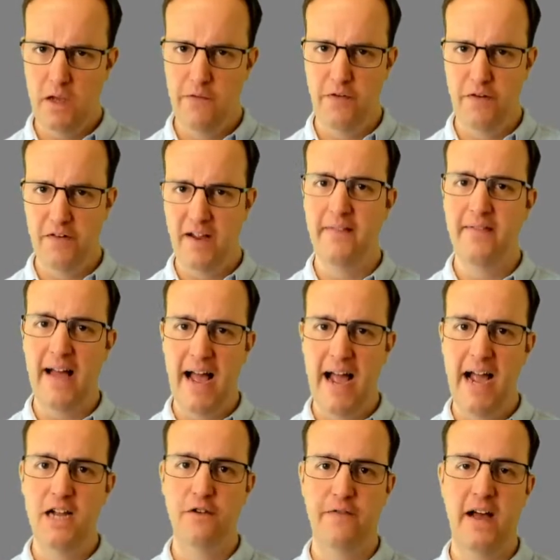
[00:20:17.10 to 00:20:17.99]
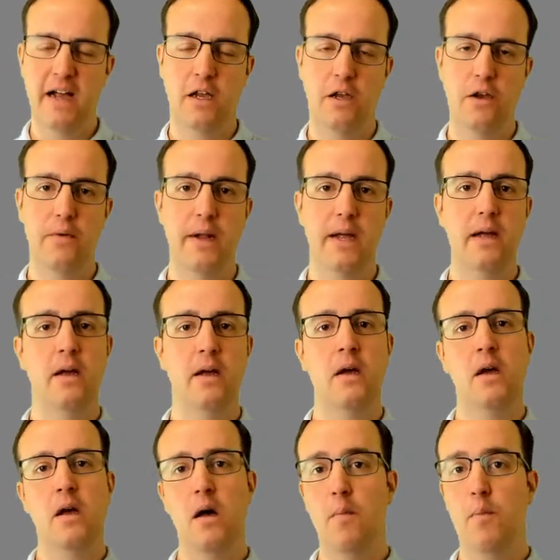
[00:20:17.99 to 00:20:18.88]
If you take that HVAC unit
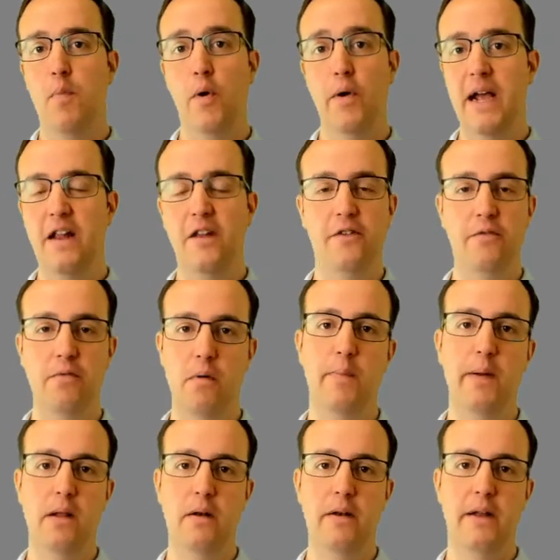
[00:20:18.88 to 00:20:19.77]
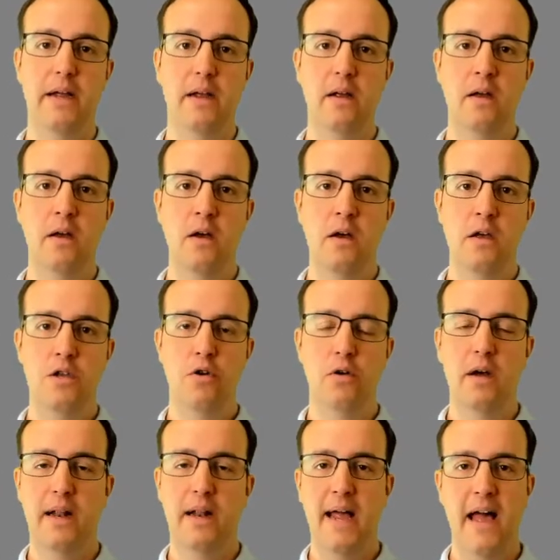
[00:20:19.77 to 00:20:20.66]
and put it into a building,
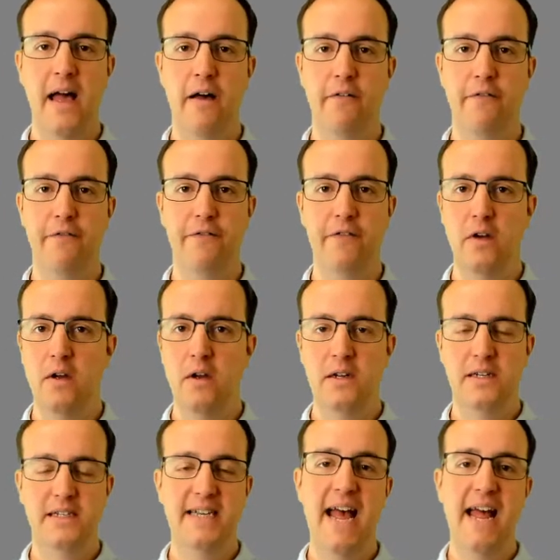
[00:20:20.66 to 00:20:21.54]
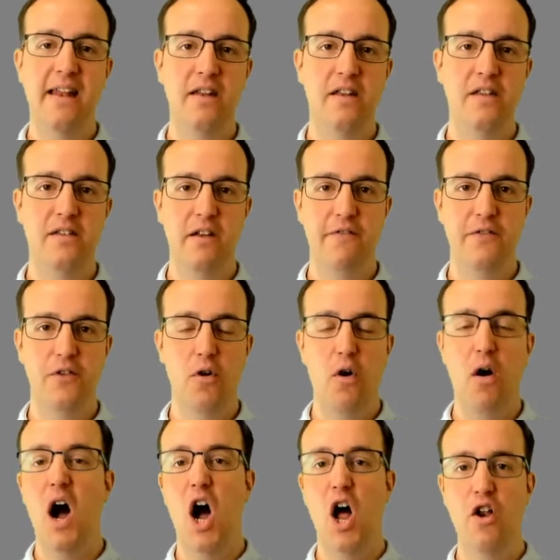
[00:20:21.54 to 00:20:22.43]
you're going to have tens, if
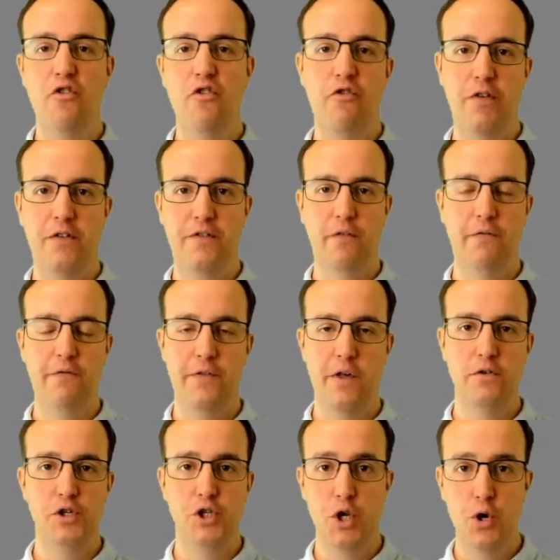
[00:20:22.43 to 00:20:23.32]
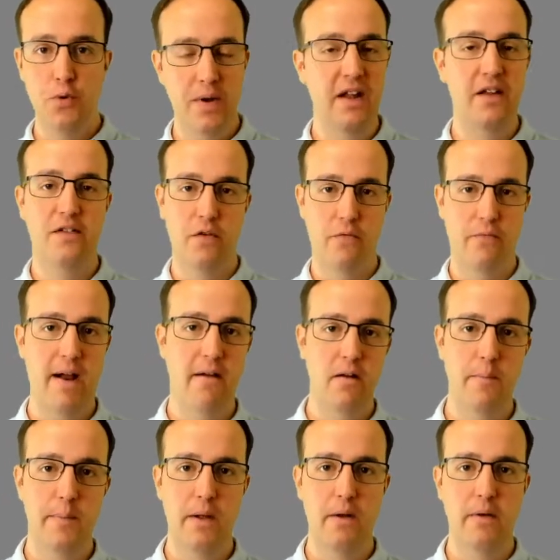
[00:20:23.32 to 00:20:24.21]
not hundreds of those units
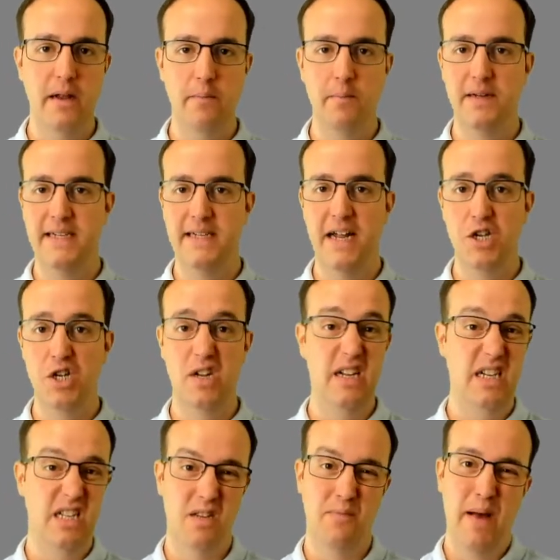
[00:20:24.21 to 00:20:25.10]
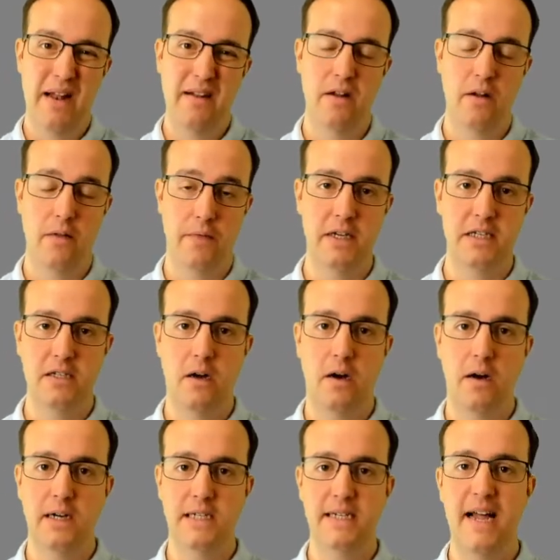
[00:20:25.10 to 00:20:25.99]
around a building potentially, depending on the
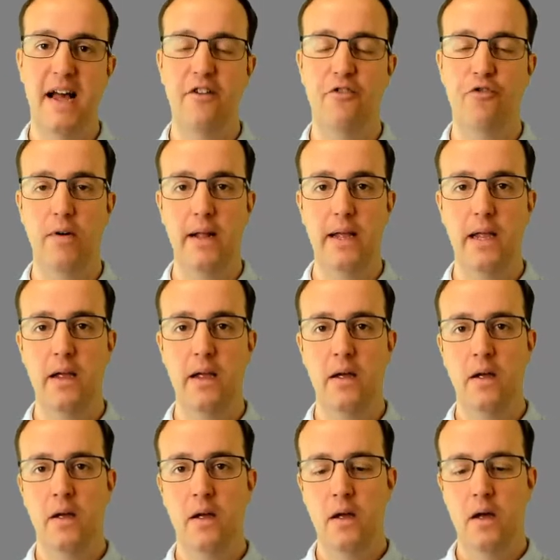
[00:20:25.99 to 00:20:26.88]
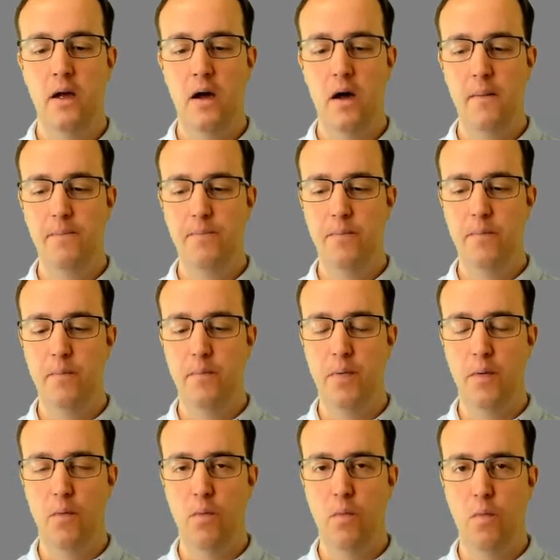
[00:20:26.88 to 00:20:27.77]
size, naturally.
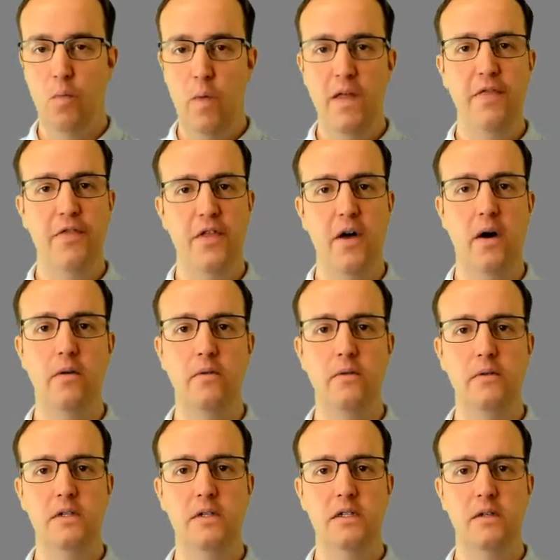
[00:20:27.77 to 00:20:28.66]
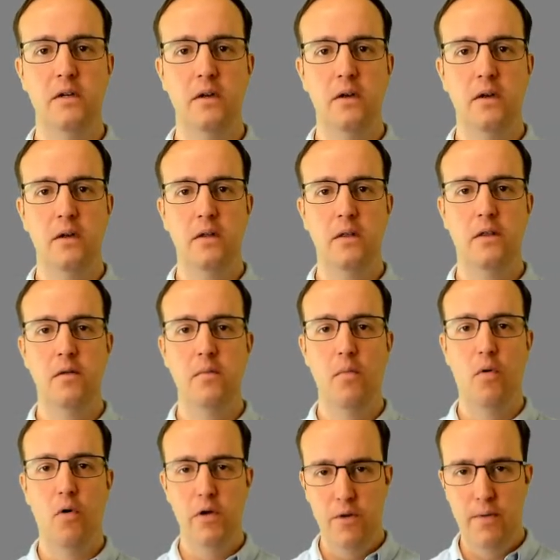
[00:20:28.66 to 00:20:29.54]
But with those, the
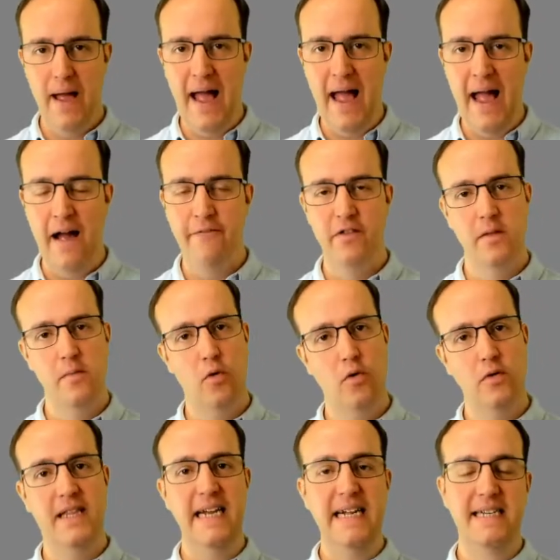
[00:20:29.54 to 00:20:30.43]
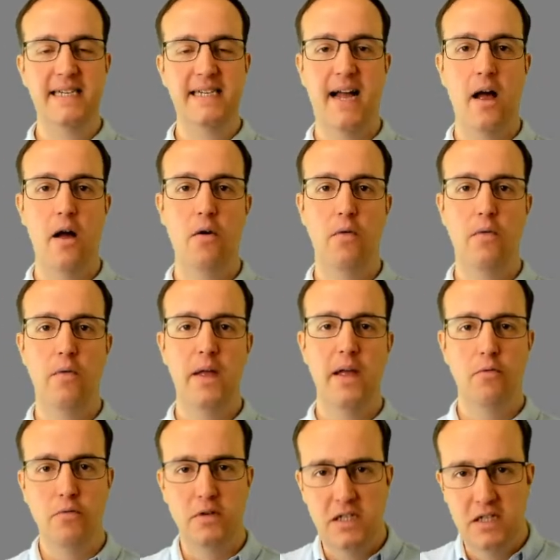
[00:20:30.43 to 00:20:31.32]
more you have and the more detail,
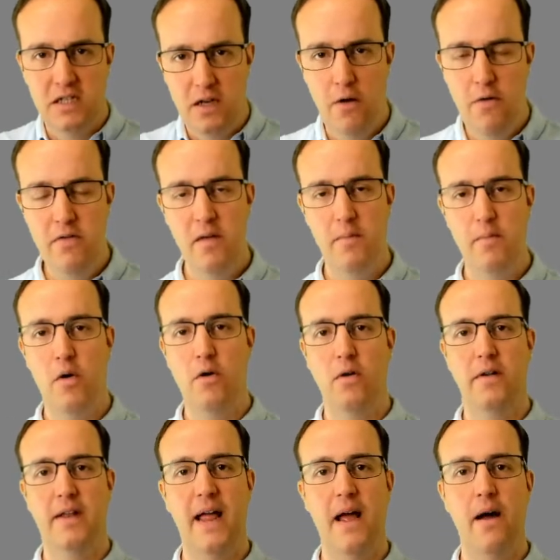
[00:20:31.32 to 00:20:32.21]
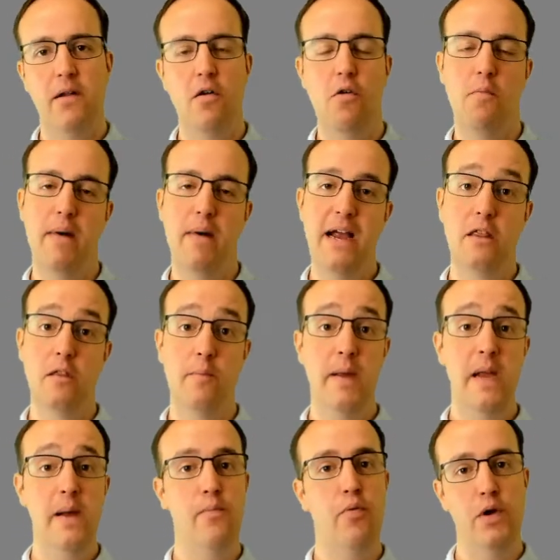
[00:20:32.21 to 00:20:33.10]
it will slow the model down. It will make the
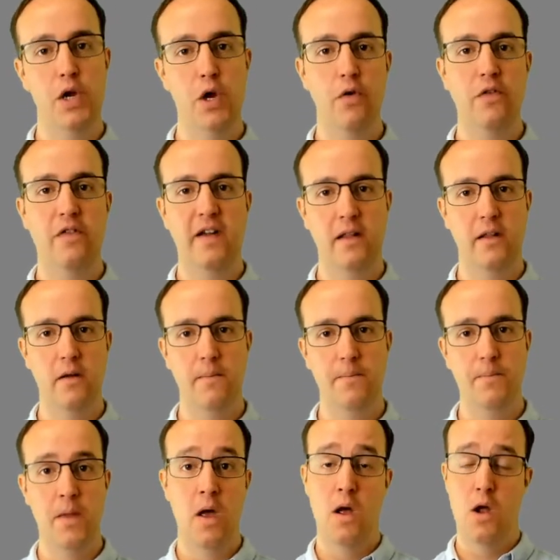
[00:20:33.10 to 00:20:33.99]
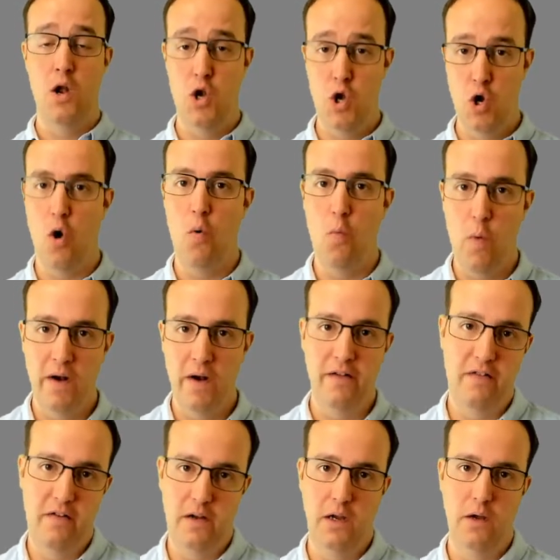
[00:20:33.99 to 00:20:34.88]
people using them not
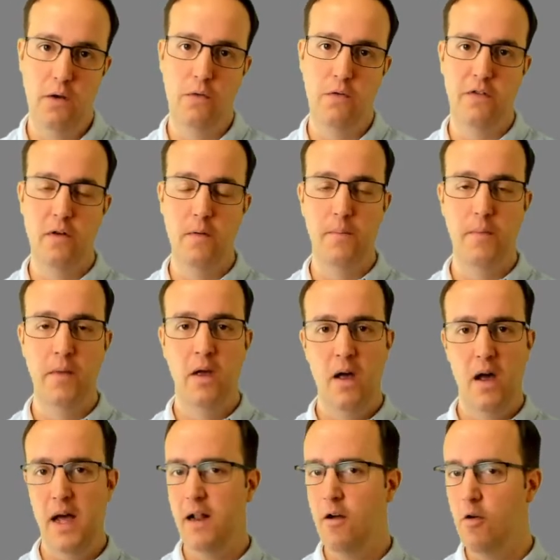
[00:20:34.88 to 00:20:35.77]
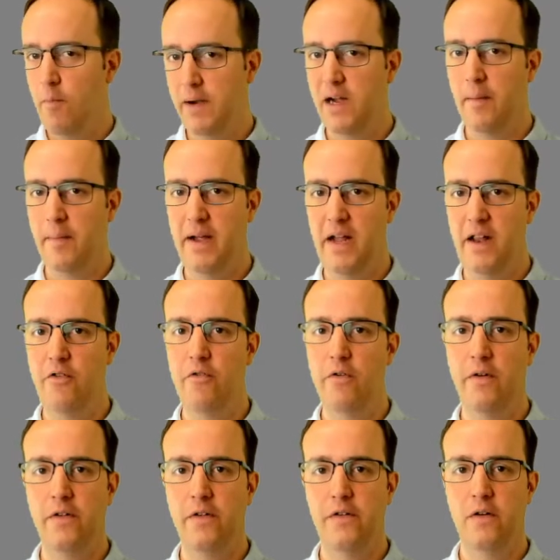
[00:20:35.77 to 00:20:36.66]
want to use them, and it will become a
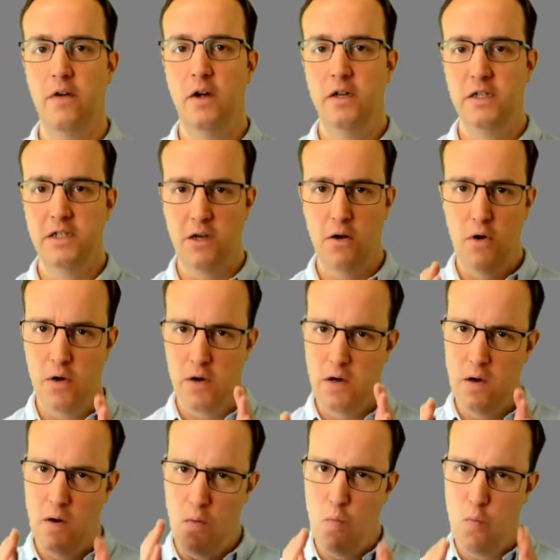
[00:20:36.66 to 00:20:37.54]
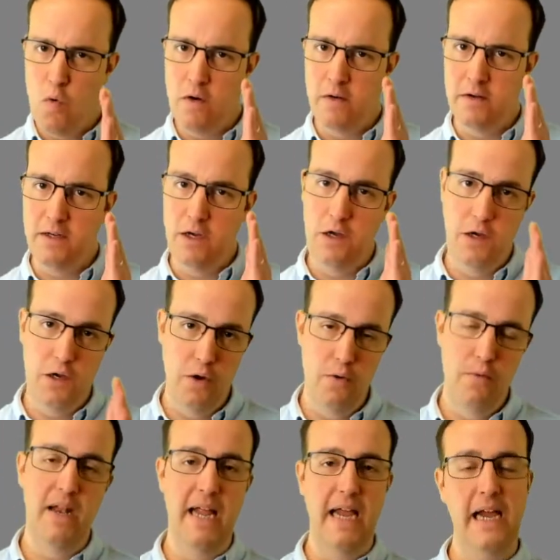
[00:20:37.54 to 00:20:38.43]
hindrance. So look at what
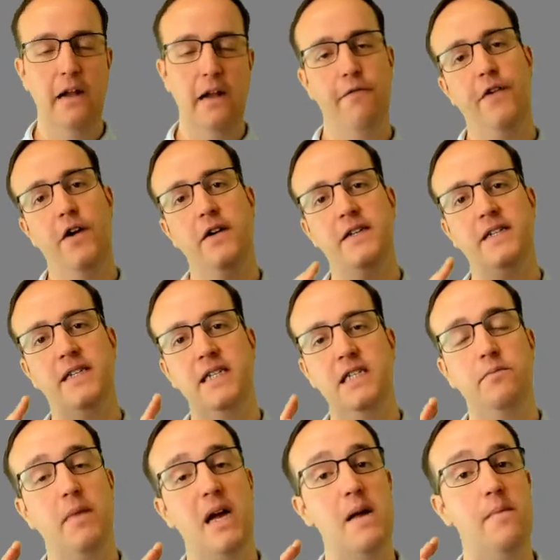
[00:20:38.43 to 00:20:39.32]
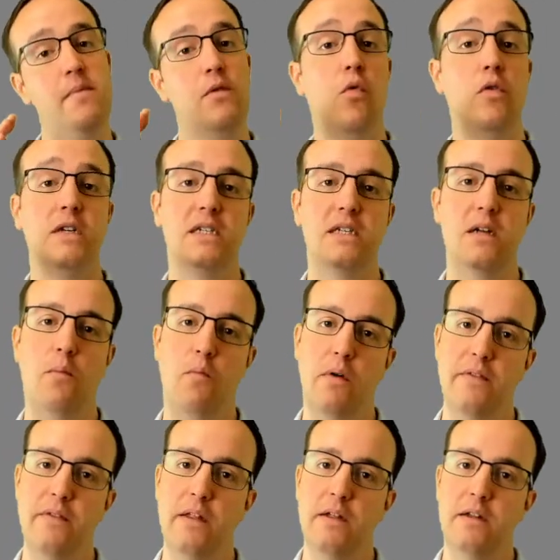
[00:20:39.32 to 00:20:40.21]
you need versus maybe what
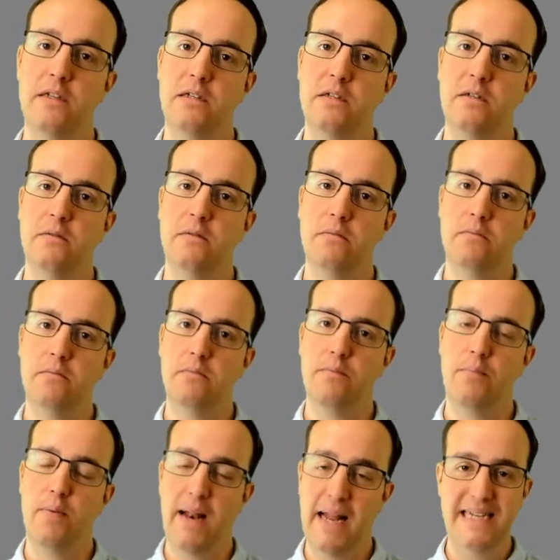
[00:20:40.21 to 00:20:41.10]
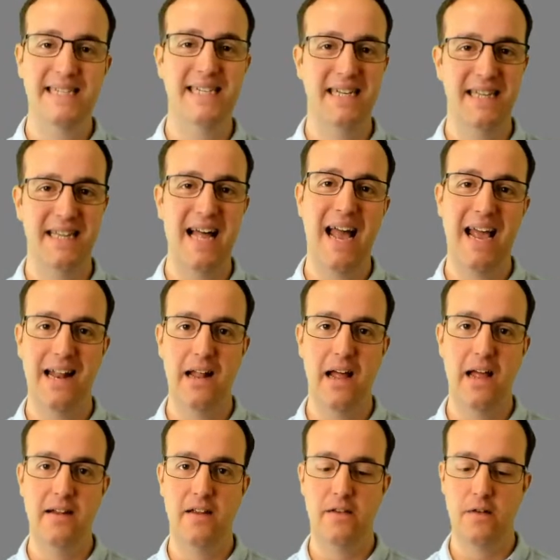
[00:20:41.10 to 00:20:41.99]
someone that's placing that
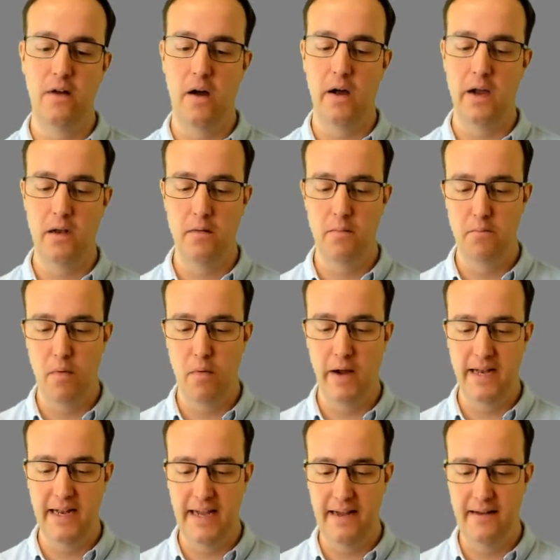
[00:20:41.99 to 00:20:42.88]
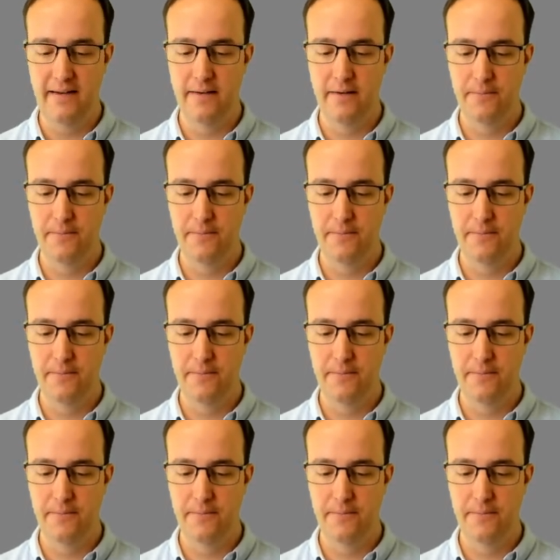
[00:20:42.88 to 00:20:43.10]
in a design might need.